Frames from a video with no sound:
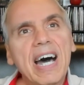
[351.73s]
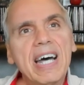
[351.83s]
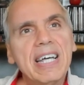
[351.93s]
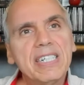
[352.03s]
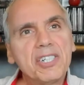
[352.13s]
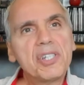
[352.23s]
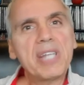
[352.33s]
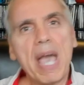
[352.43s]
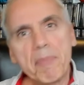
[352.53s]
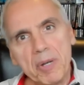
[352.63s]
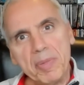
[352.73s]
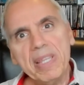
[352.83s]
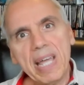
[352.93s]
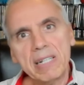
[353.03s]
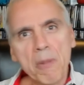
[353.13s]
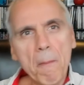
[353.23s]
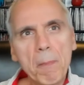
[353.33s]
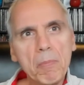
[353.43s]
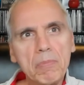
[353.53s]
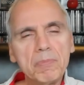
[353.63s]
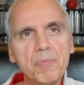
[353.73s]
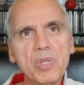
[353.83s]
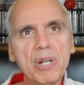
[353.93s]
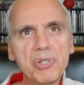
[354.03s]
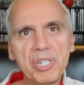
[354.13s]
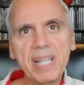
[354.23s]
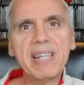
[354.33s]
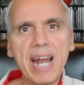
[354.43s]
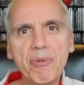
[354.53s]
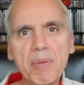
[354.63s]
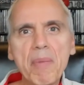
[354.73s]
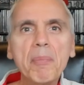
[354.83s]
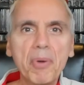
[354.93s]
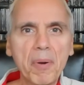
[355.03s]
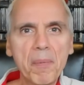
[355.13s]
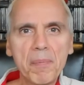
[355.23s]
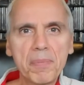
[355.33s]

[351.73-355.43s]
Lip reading: It just happened to be that, you know, scene that I remember.